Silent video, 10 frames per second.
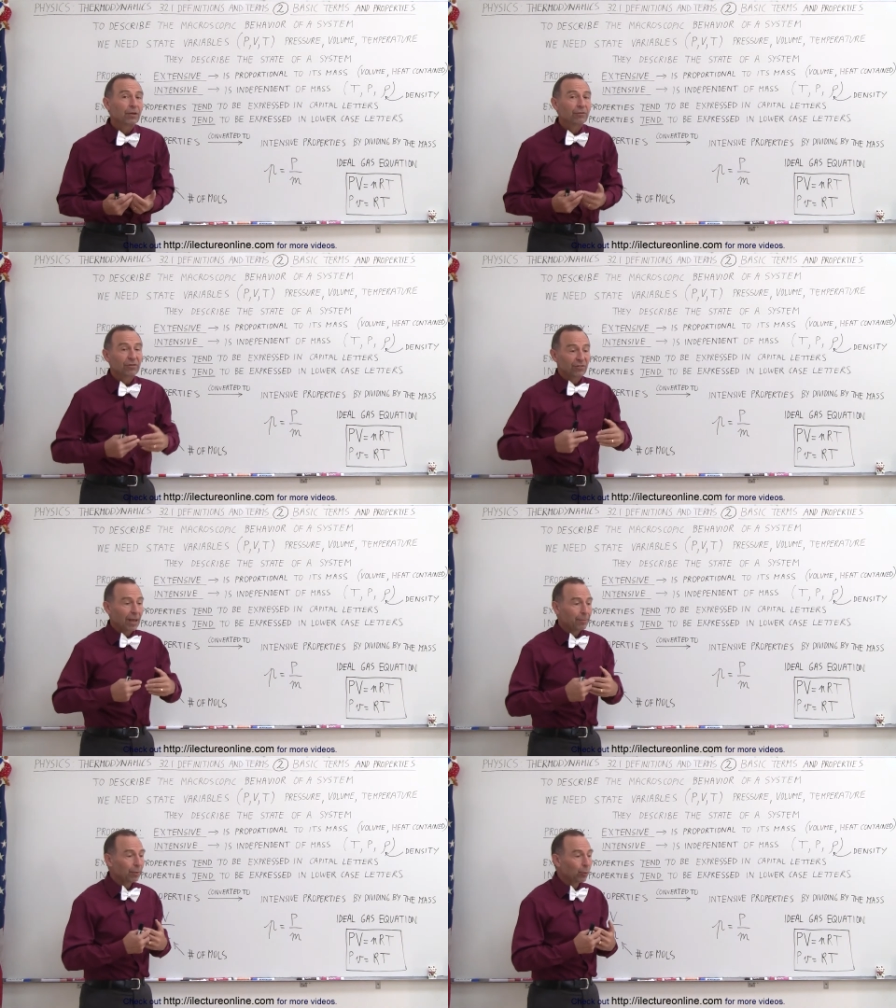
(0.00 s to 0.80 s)
For
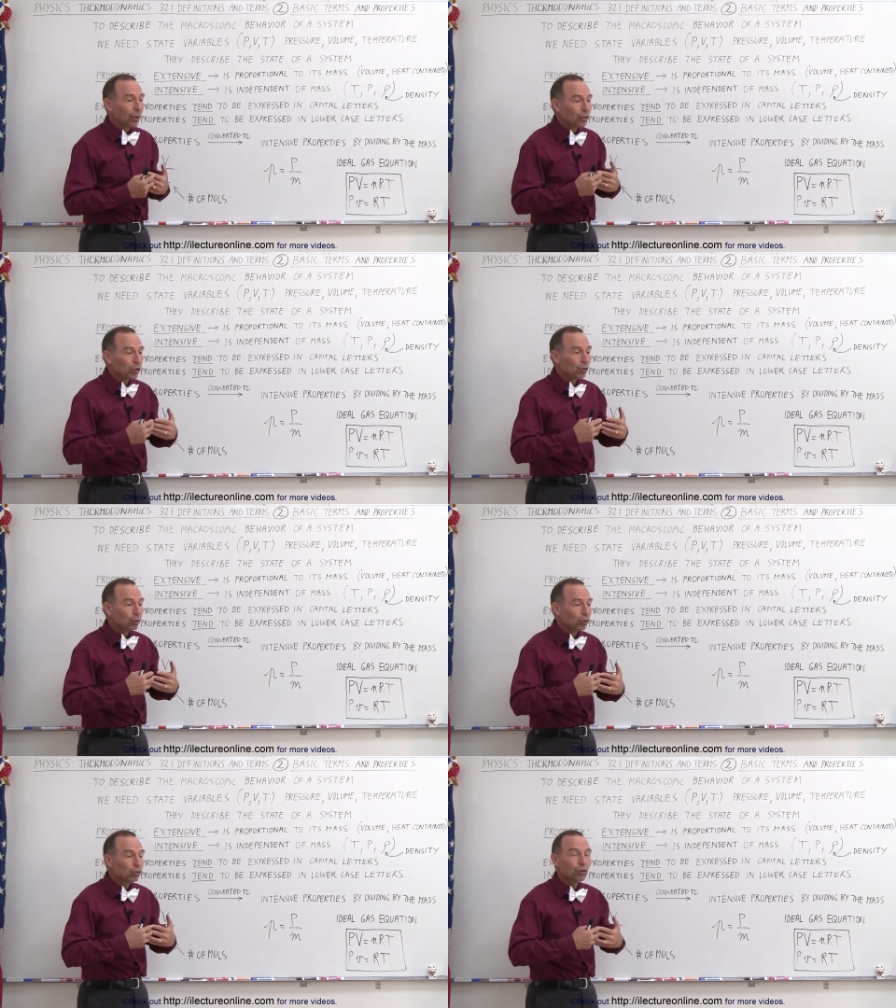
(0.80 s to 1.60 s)
example, when
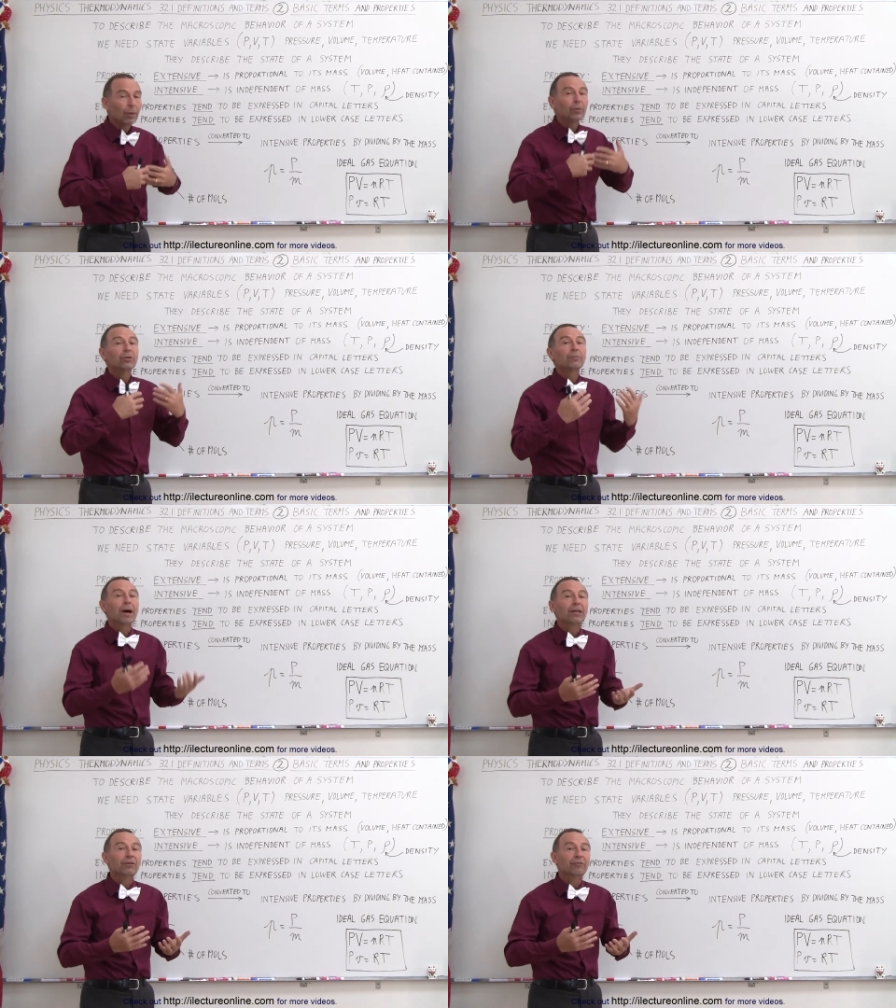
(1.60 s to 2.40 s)
you double the
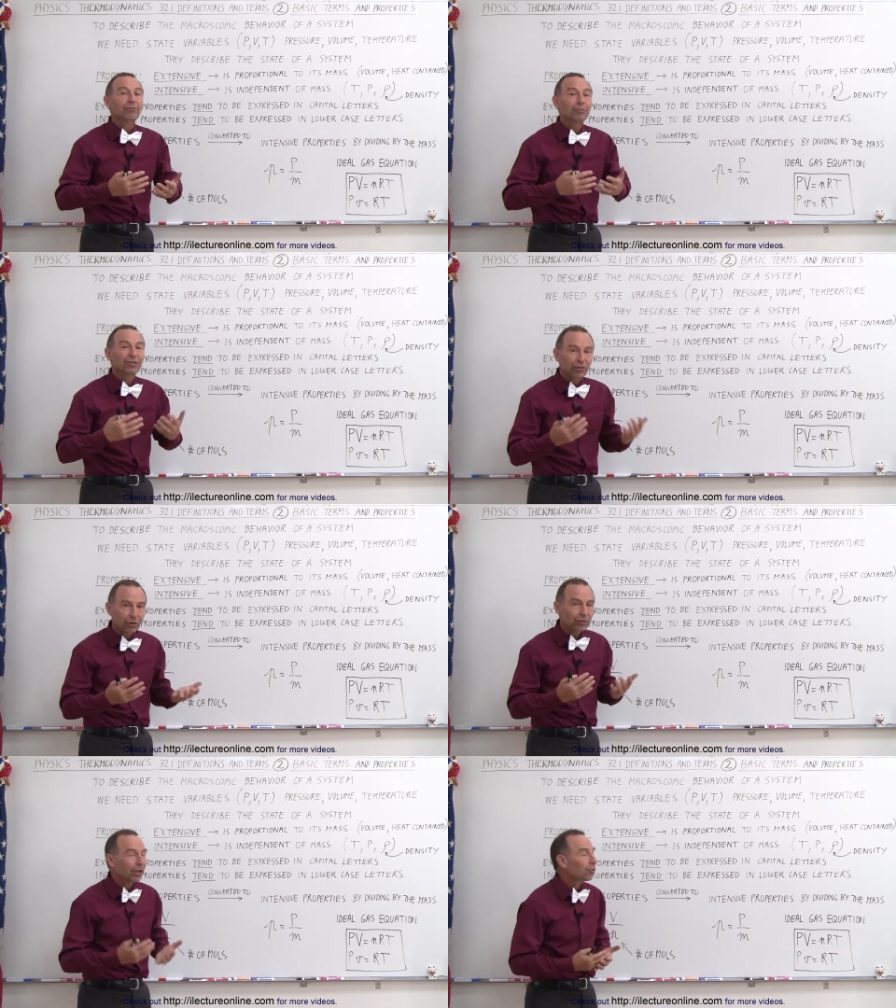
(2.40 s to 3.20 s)
amount of
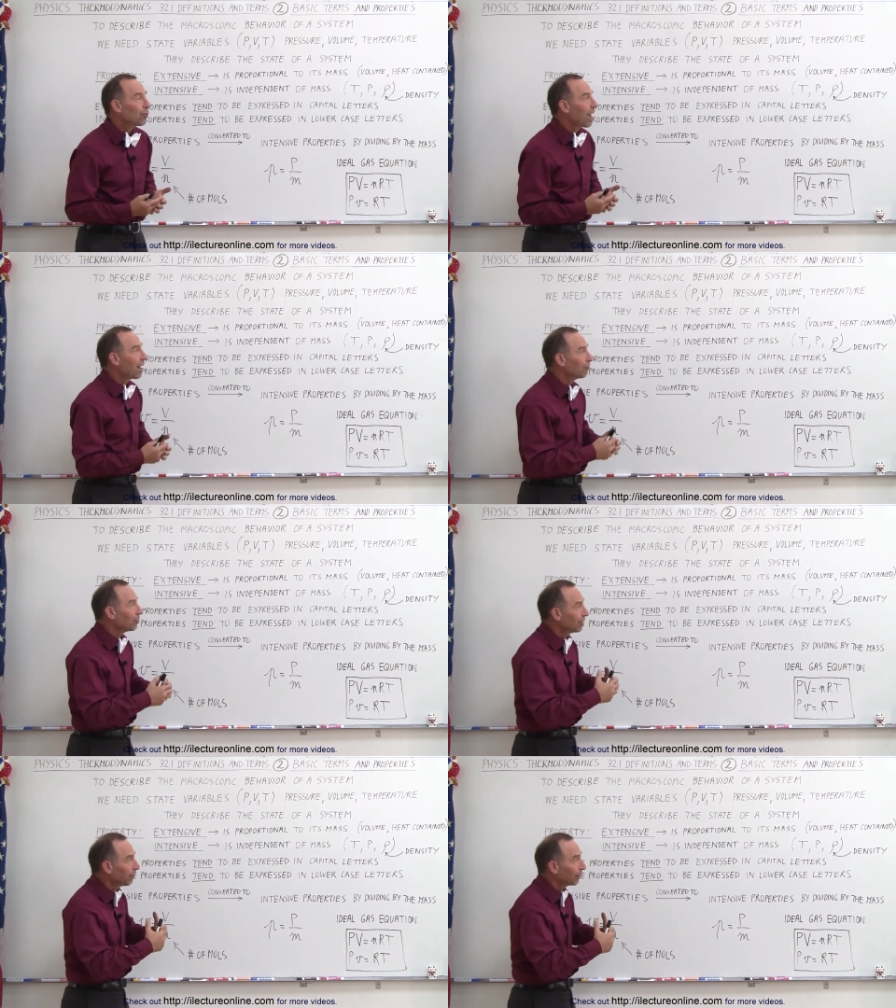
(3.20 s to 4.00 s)
material that you
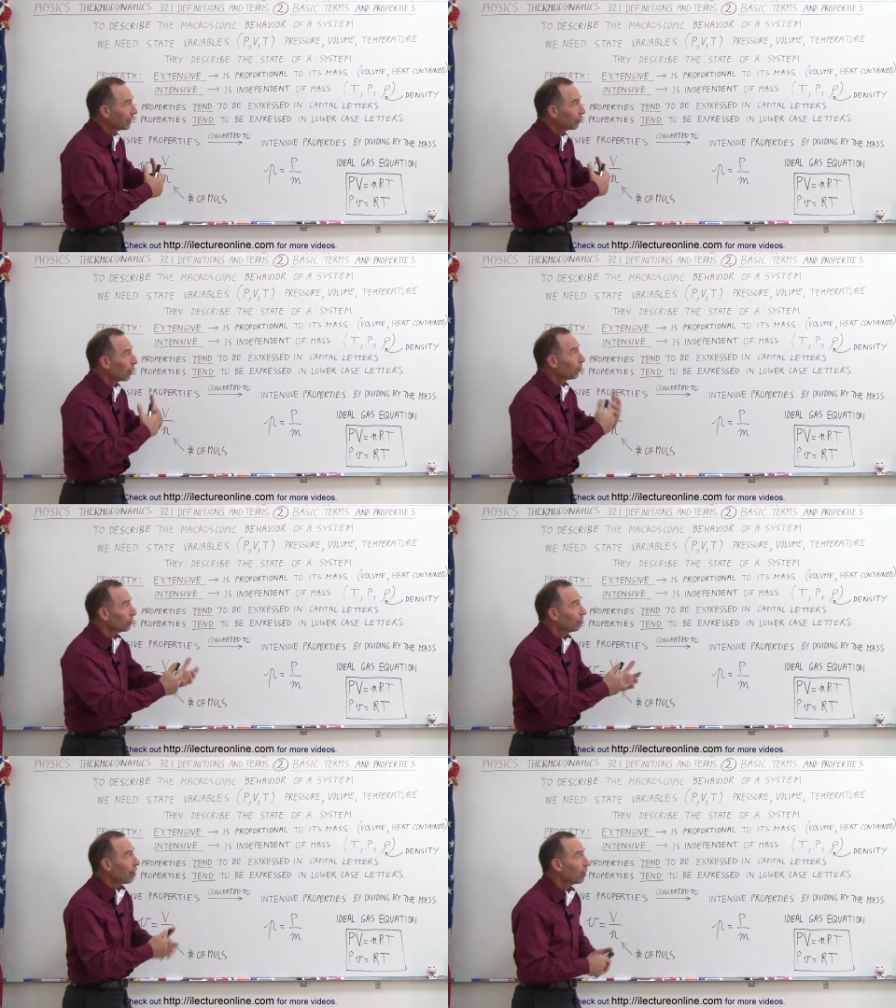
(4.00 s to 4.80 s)
have, you typically
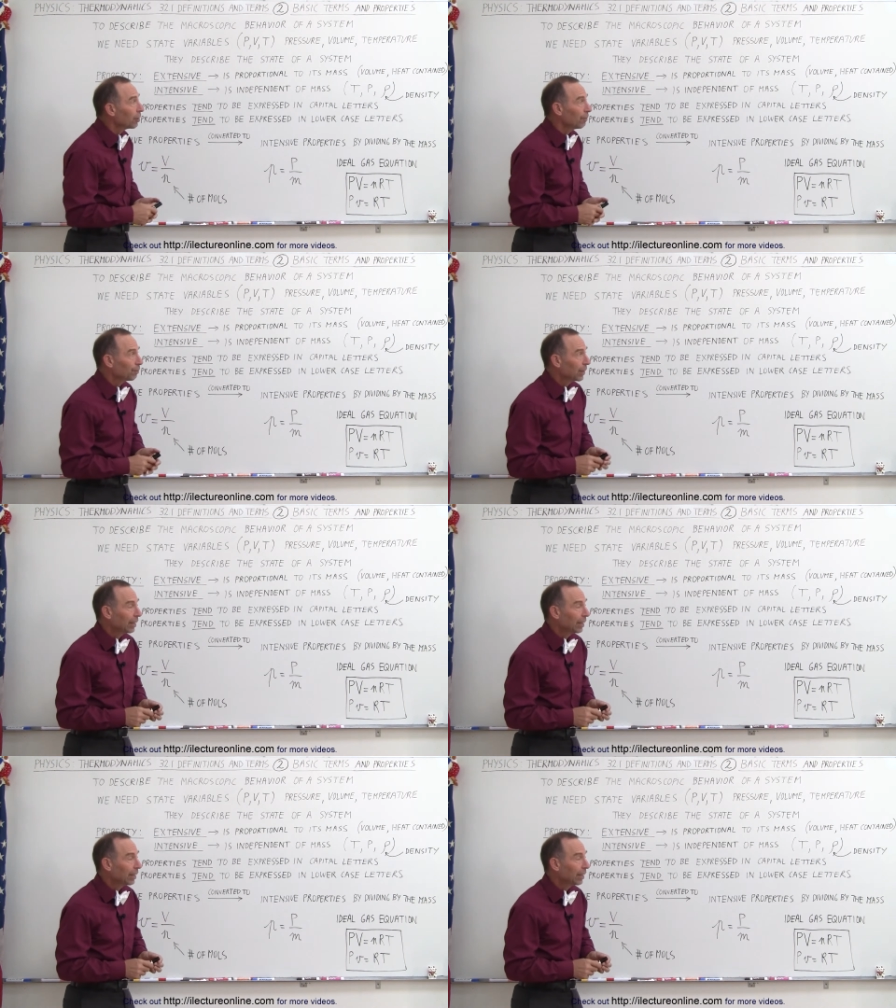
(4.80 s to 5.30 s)
double the volume.